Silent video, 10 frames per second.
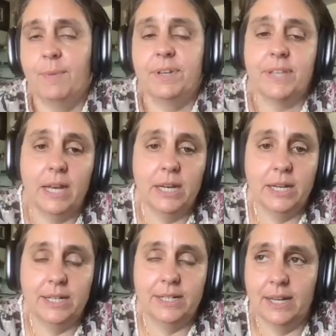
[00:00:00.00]
I'm
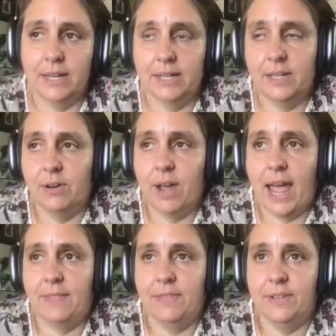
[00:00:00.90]
excited to, you know,
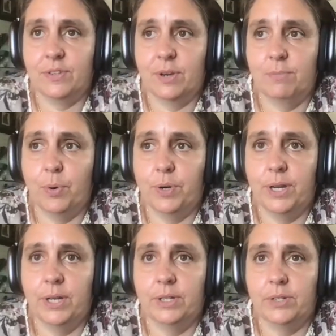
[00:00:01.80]
add this
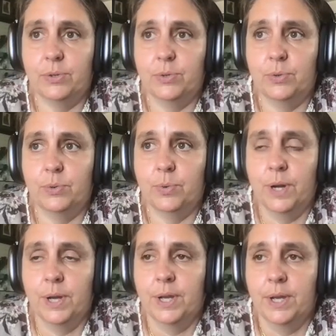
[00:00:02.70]
component
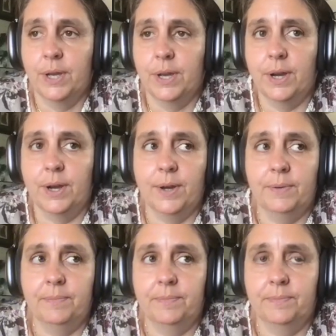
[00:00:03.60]

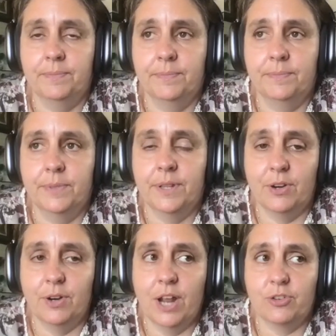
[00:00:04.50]
um to
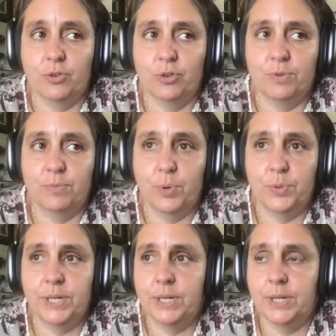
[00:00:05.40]
the International Herb
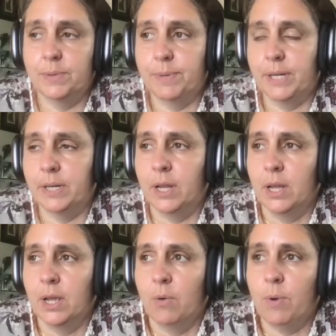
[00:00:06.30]
Symposium. And
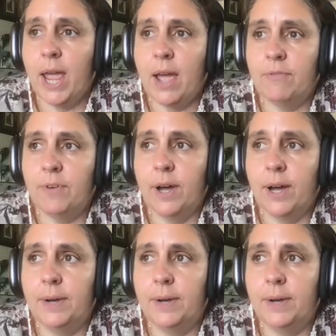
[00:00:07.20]
we have